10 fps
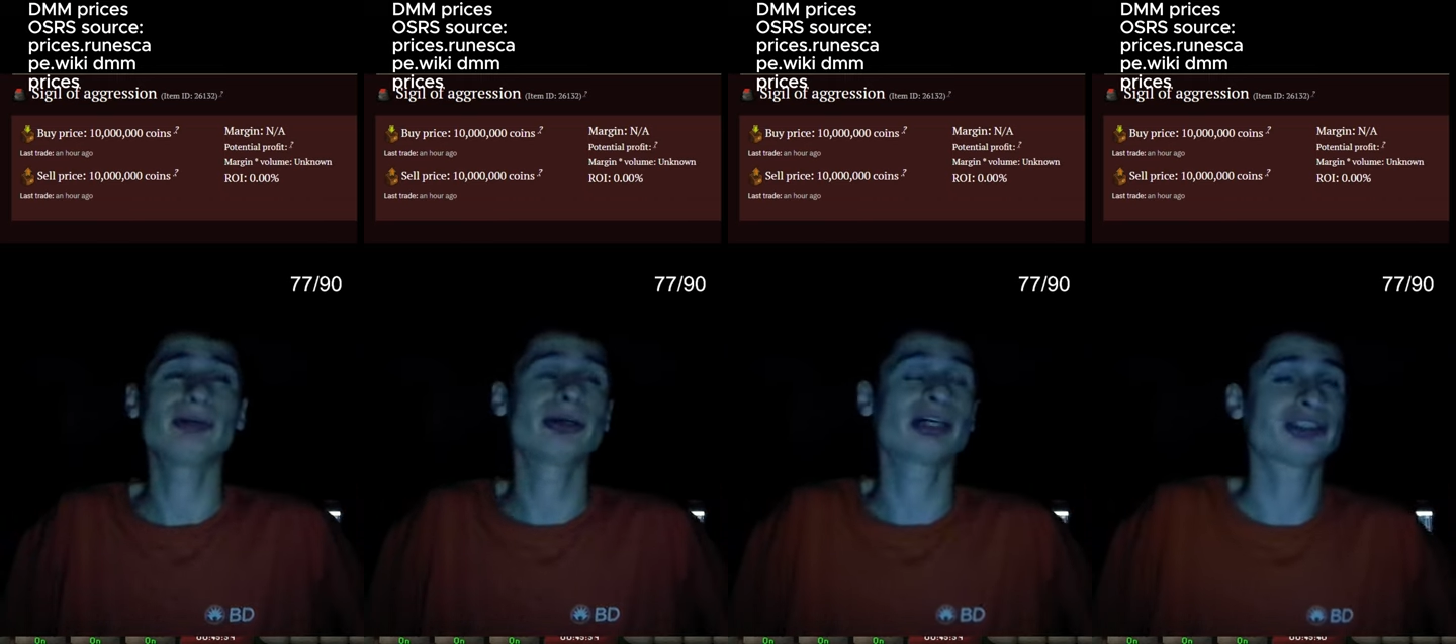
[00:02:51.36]
but
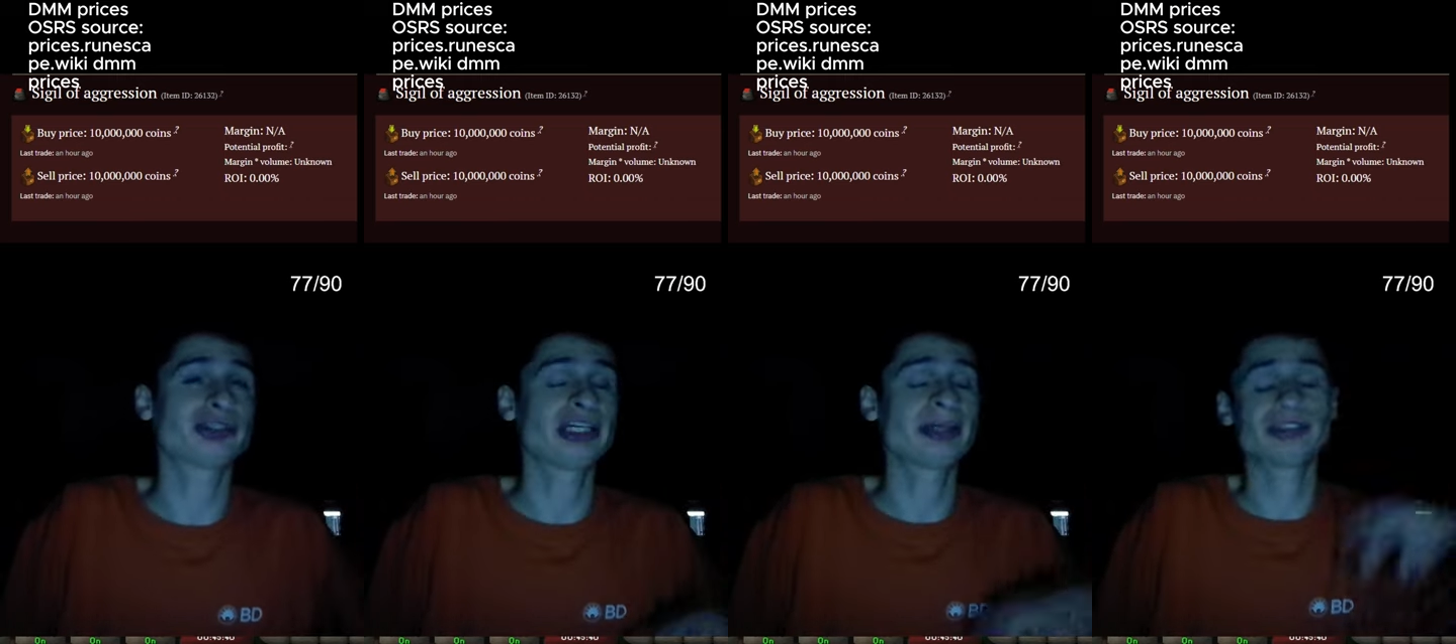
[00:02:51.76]
also
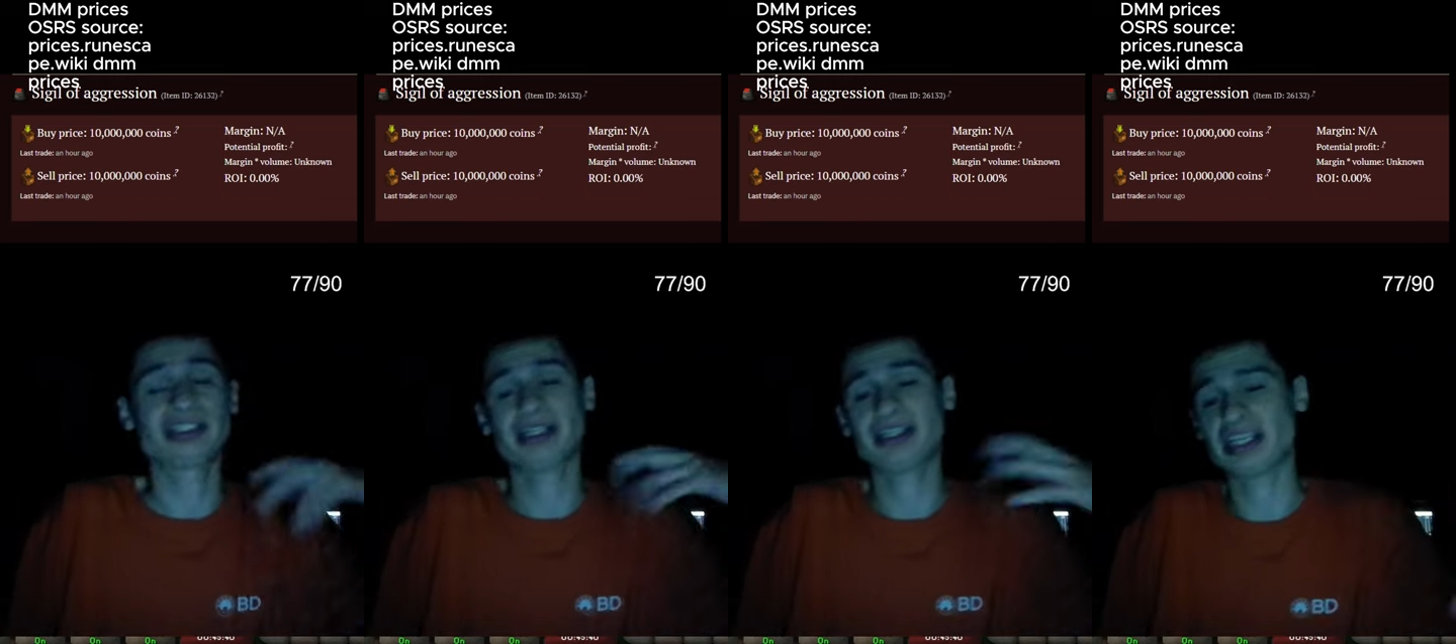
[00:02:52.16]

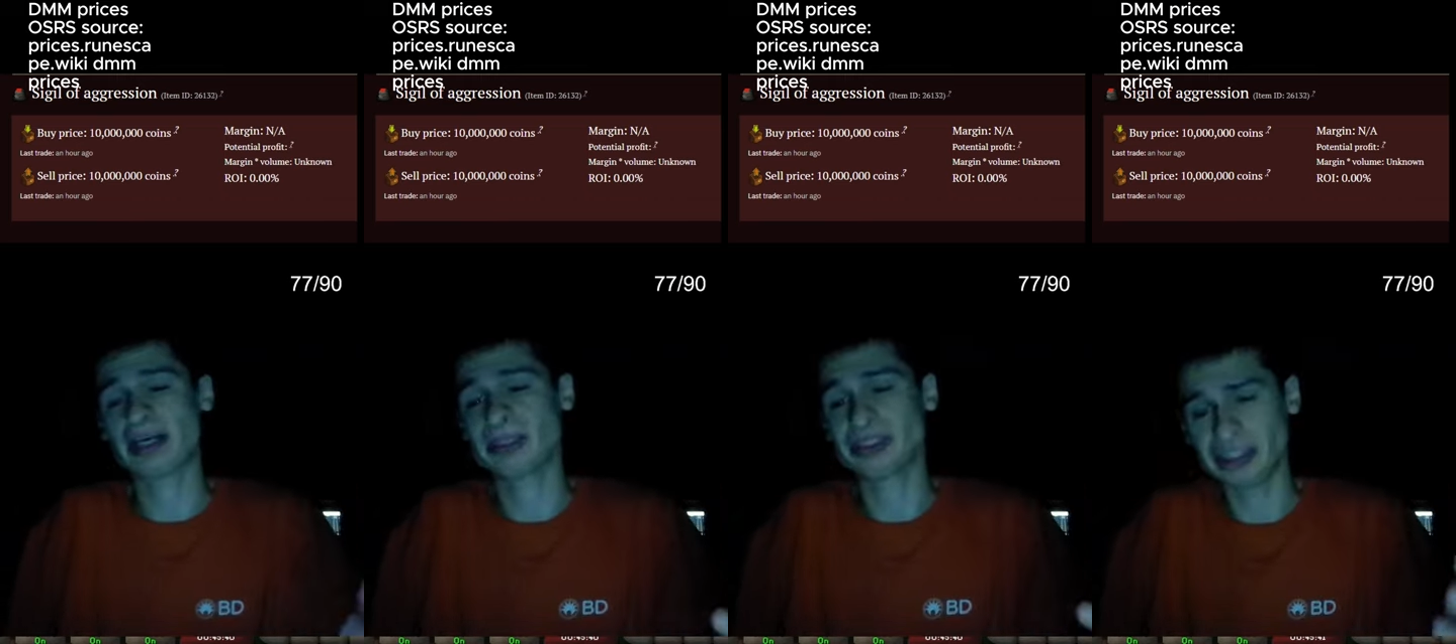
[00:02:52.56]
10%
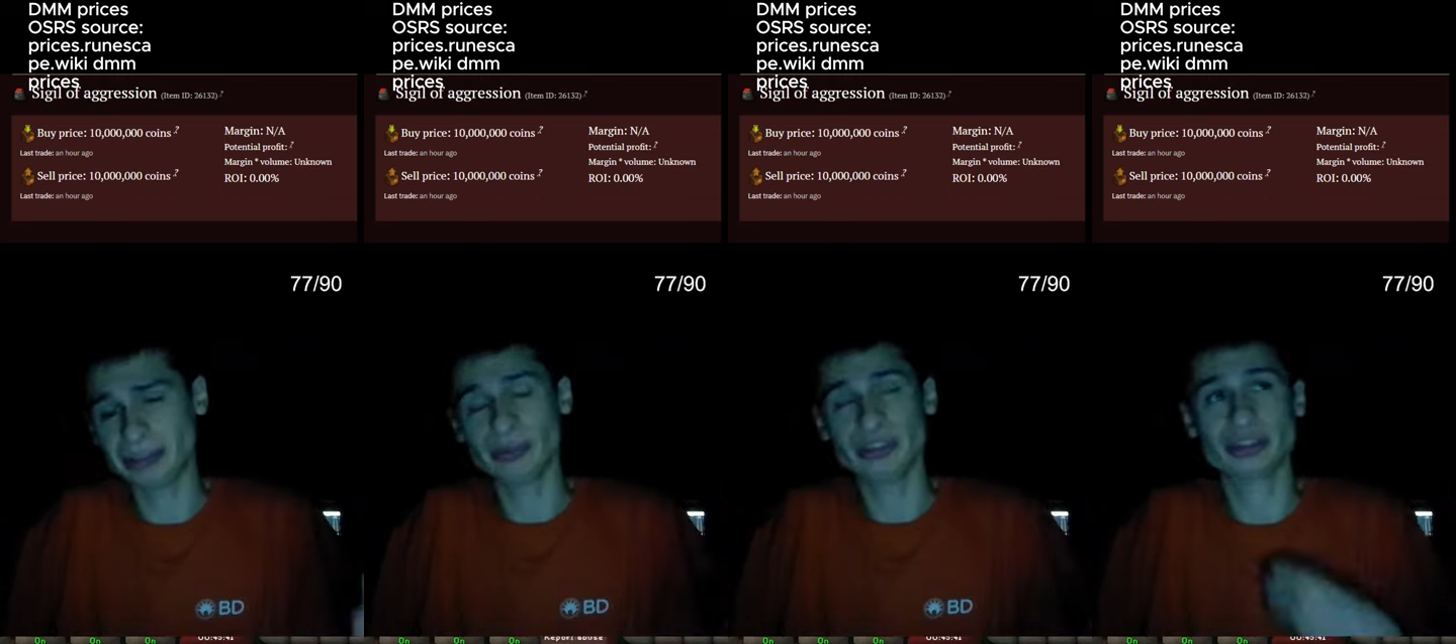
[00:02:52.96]
damage
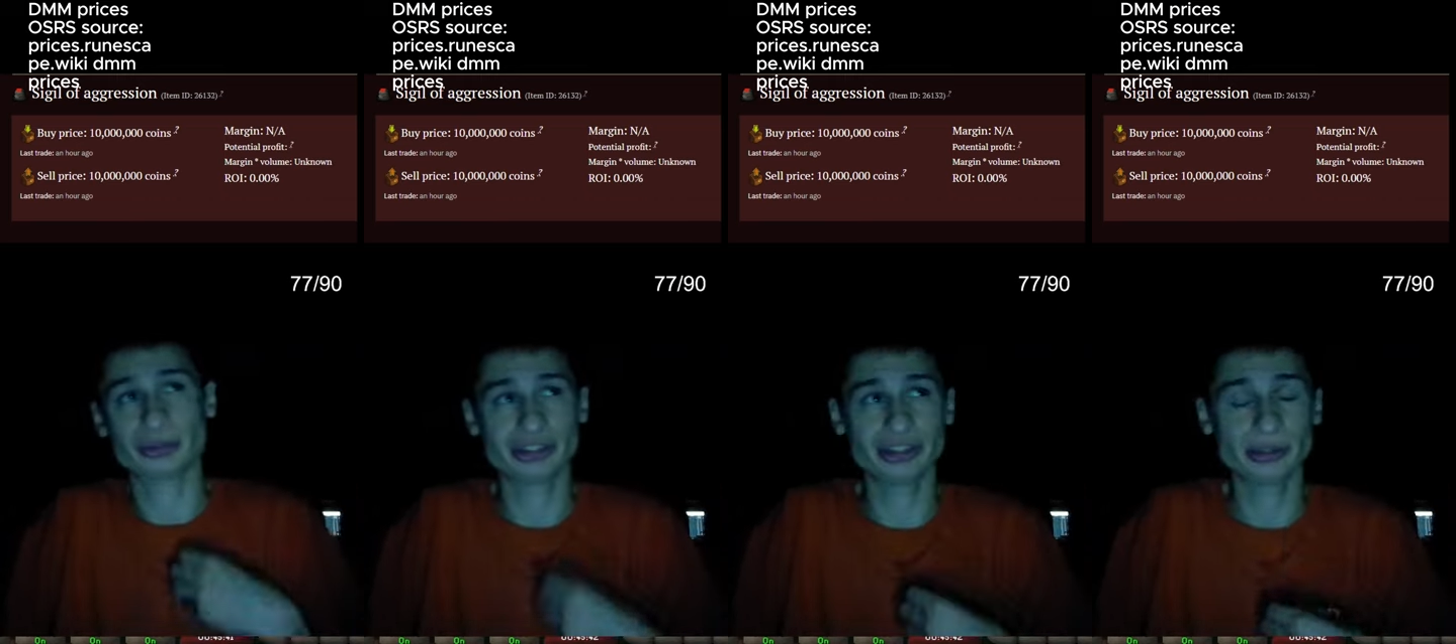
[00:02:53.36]
input
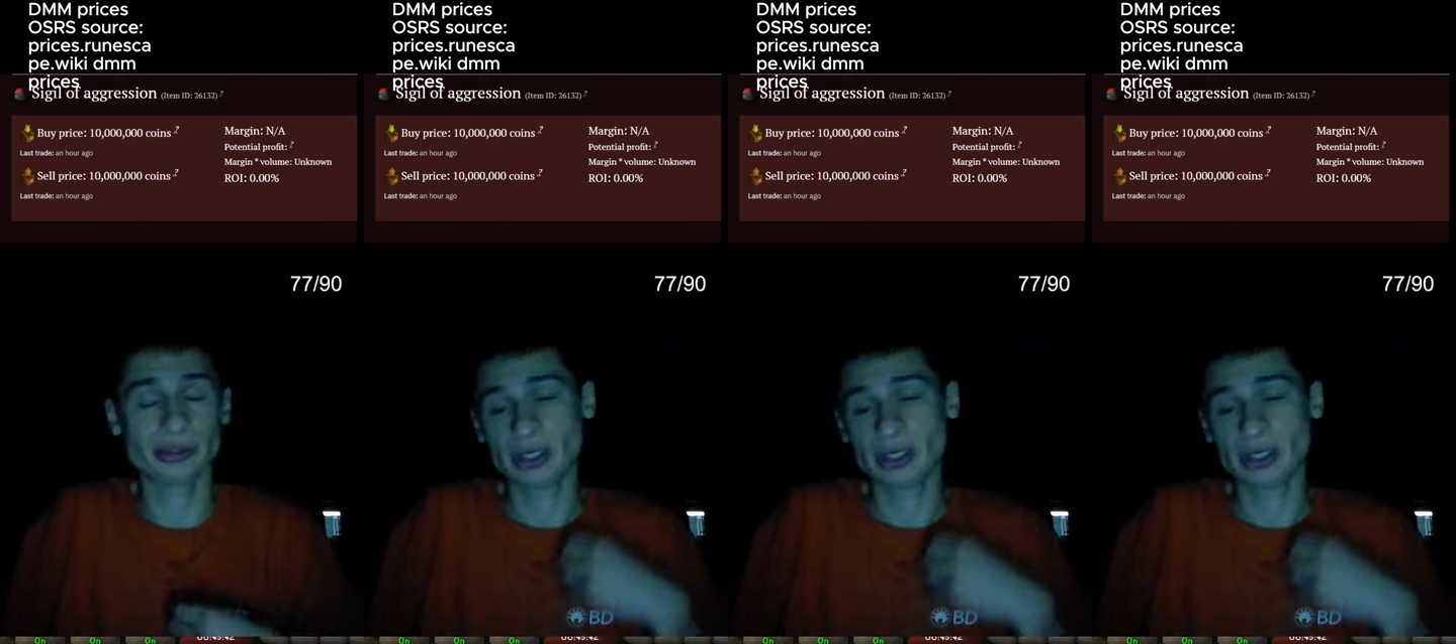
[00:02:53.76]
towards you.